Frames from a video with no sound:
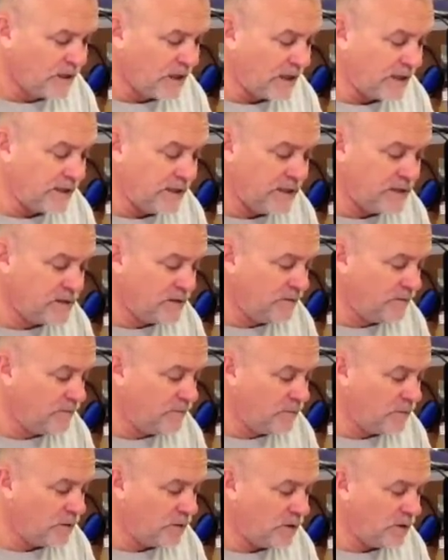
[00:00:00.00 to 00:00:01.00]
I guess.
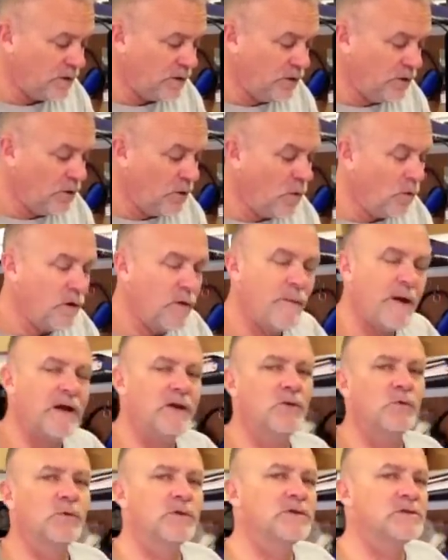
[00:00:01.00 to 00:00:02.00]
You know, what
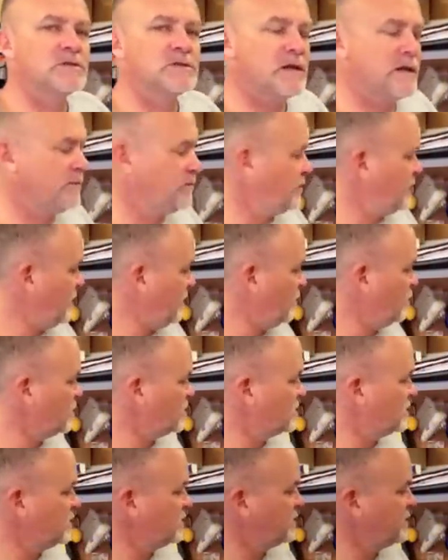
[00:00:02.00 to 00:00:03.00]
about doing the same thing with
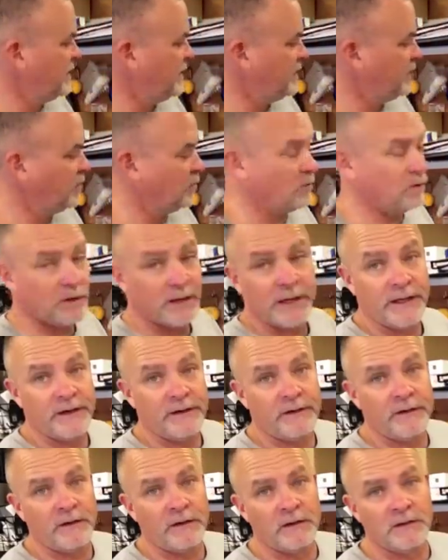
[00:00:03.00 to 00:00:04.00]
Centennial
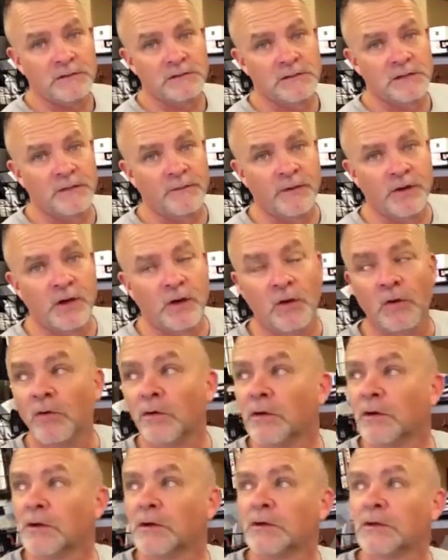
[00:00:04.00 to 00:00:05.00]
and Simcoe?
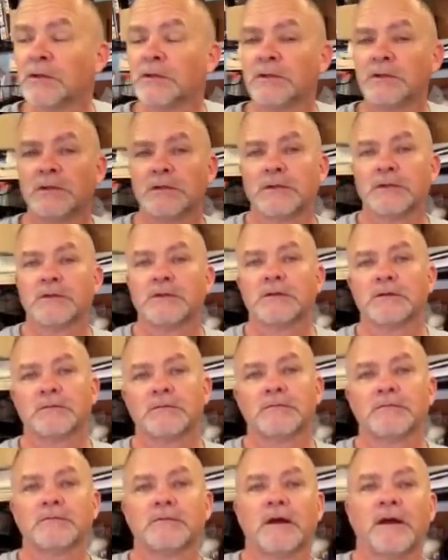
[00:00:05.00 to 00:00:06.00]

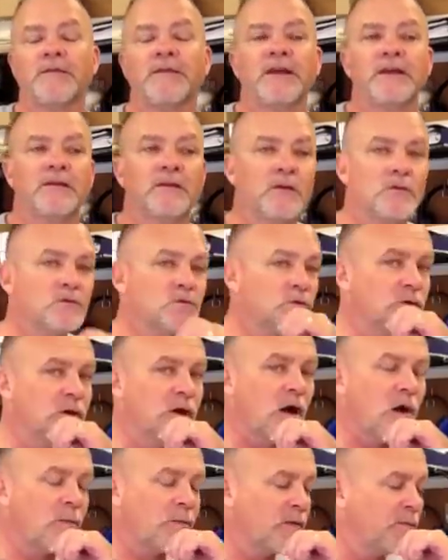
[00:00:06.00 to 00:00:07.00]
I think those would
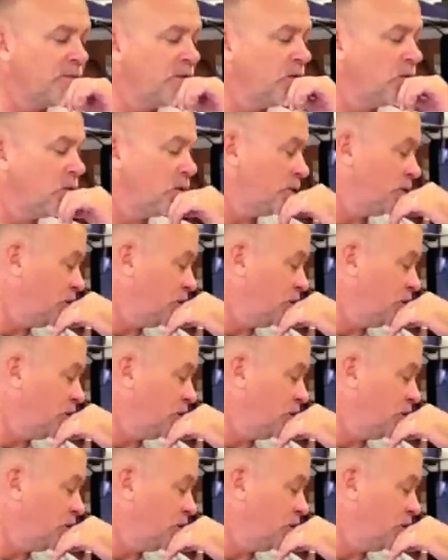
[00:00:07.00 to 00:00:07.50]
complement one